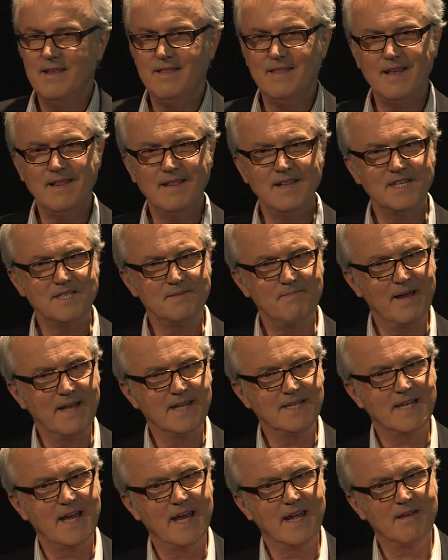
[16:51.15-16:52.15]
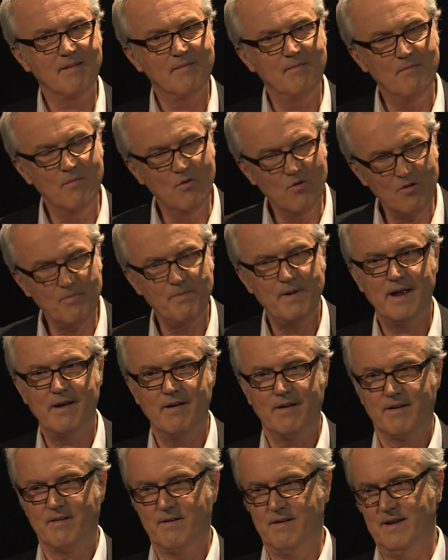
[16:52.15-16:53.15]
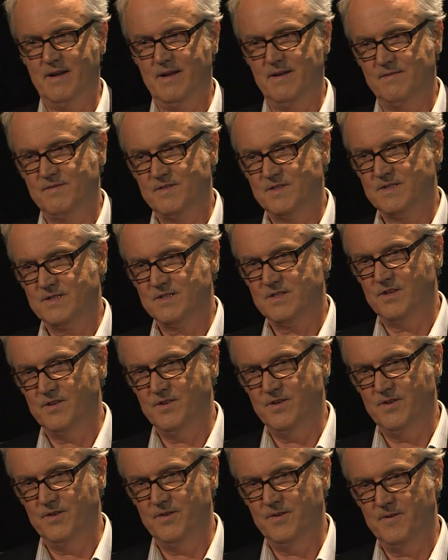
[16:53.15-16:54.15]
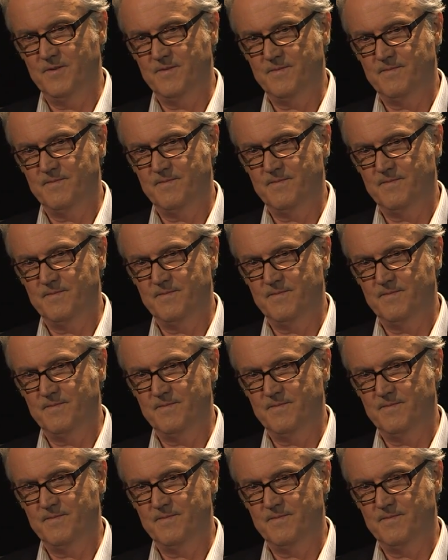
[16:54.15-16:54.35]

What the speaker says: then this may take more paragraphs to do.